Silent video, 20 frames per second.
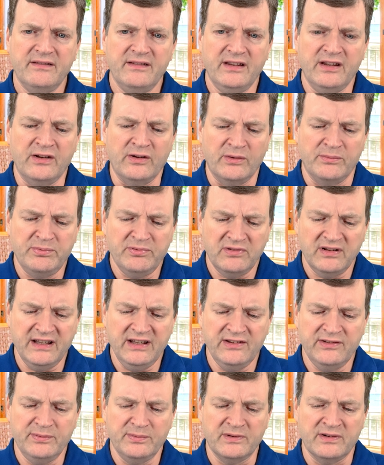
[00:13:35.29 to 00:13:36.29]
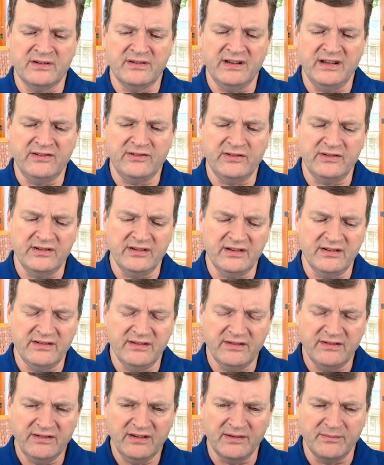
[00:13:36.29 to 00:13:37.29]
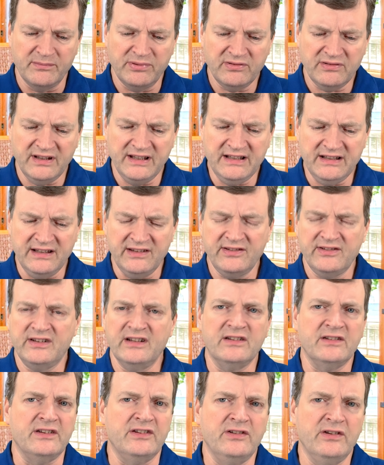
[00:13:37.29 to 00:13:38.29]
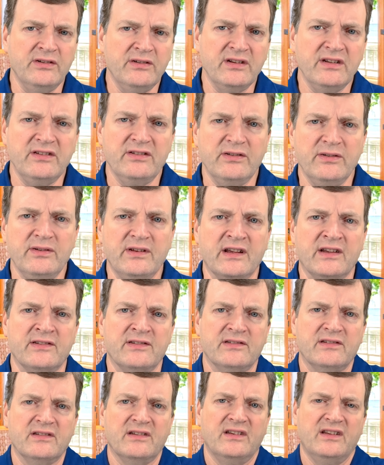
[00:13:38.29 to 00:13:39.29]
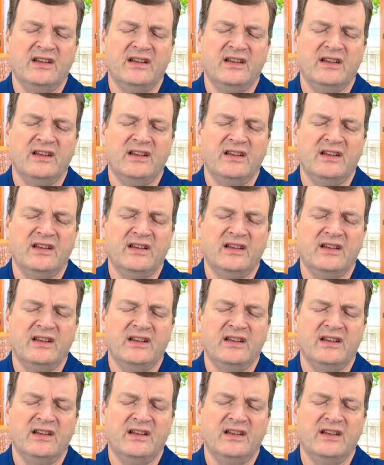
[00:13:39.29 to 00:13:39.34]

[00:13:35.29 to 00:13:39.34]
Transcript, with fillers: a place where it's completely still, and you can do this.